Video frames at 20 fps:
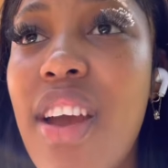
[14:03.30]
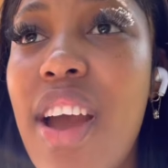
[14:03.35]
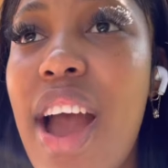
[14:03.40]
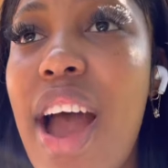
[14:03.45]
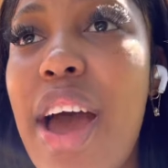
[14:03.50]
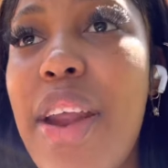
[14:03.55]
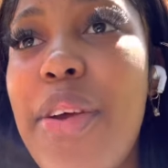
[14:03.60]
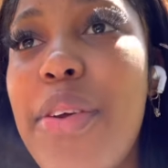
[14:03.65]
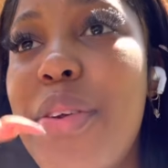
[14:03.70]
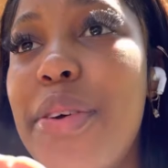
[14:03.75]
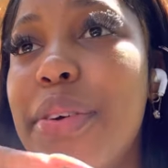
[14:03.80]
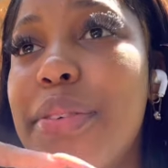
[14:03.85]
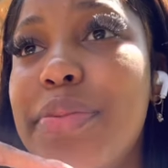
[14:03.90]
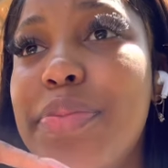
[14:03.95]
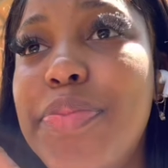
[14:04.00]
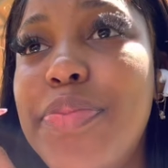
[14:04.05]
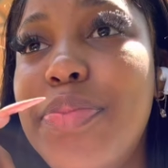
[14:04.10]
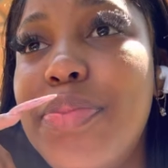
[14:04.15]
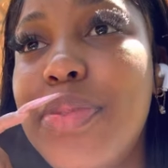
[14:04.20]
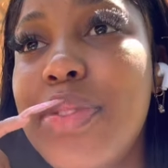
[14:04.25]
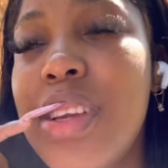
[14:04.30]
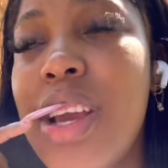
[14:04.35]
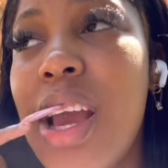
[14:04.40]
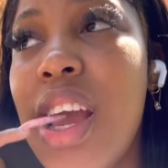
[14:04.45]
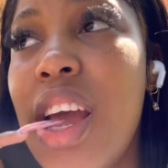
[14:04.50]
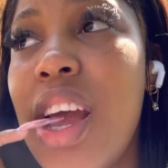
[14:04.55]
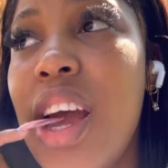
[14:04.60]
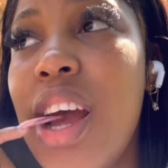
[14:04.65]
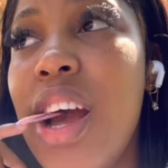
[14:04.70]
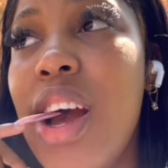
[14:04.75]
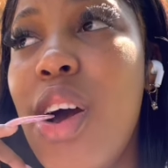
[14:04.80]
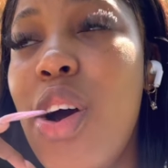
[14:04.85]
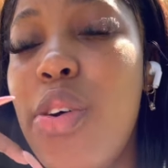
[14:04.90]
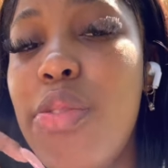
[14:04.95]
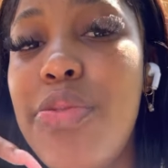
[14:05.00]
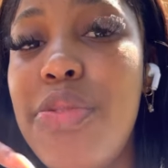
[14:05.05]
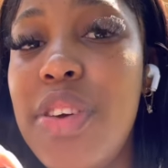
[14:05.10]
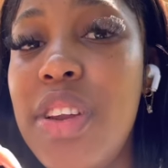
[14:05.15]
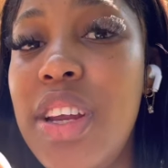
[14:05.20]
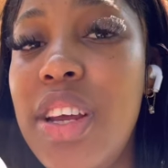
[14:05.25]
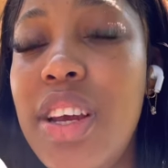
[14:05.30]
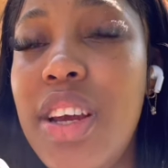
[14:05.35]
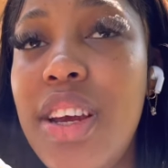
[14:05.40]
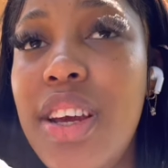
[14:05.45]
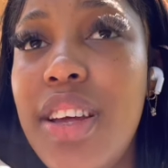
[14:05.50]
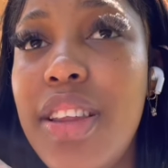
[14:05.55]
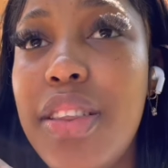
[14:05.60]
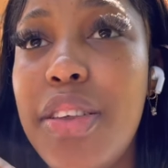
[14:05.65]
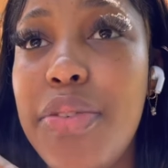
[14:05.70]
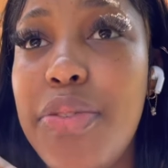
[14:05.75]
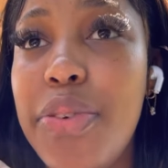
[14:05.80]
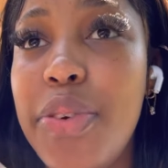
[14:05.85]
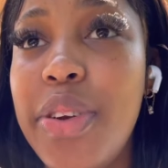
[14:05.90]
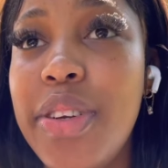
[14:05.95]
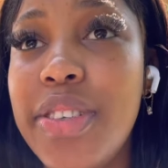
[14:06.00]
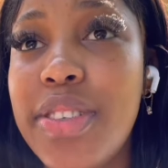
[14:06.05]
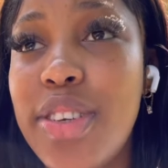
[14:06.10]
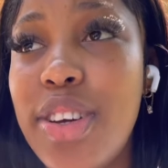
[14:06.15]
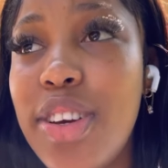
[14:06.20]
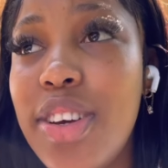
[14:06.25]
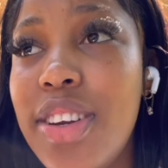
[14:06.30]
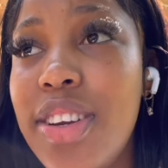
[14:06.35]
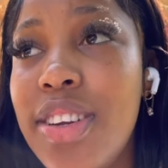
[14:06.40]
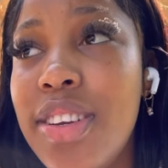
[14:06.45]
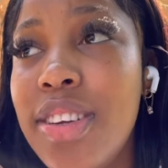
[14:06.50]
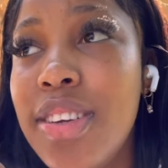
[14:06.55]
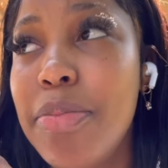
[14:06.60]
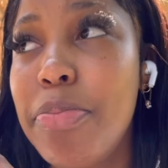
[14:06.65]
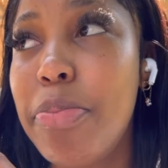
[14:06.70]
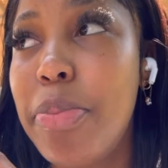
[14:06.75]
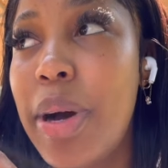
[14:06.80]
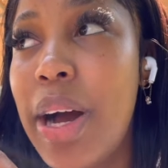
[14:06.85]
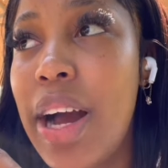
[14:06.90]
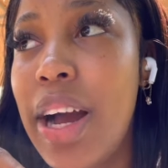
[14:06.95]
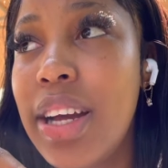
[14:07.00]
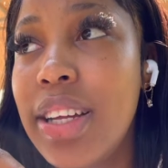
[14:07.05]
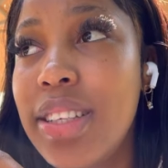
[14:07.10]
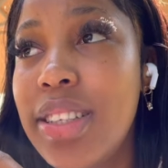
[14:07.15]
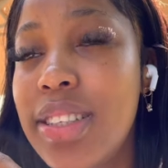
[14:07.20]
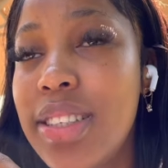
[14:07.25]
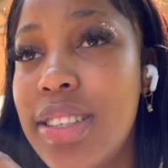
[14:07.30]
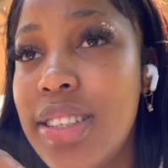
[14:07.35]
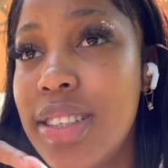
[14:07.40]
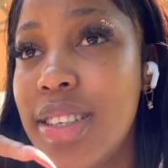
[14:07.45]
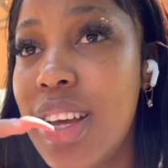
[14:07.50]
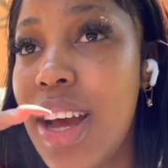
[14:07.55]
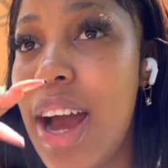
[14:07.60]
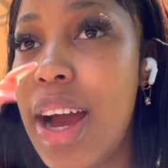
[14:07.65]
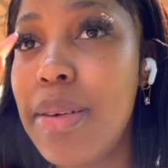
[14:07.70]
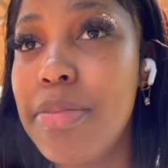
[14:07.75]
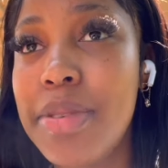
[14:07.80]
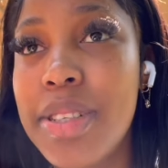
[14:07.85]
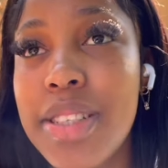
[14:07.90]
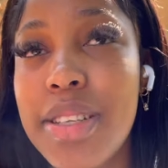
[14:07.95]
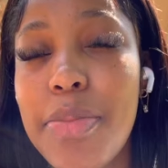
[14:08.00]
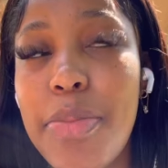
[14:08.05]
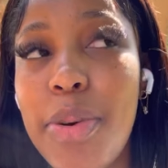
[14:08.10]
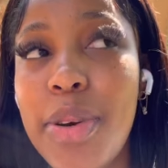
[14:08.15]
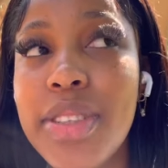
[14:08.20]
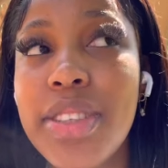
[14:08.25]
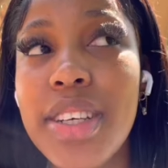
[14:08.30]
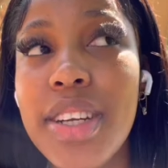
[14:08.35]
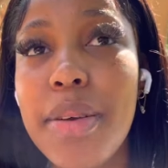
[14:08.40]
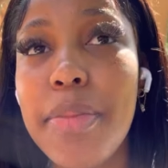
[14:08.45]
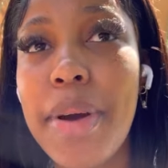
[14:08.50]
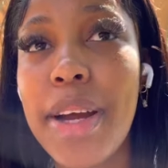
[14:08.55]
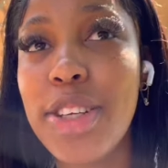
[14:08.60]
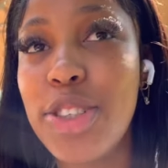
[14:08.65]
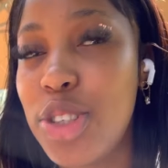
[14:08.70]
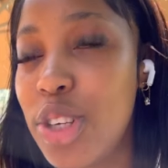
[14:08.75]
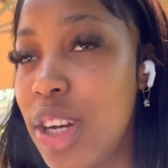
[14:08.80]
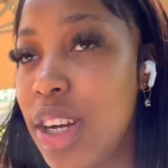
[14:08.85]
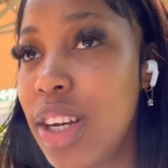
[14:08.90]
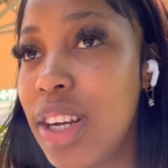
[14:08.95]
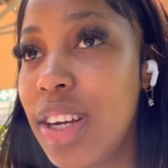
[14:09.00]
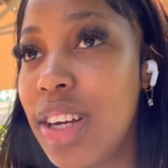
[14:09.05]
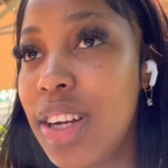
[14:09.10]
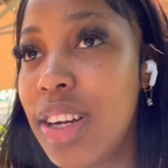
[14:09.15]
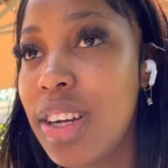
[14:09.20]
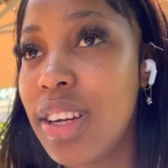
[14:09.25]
I don't know. Hopefully the food is good, but I'm disappointed in my drink.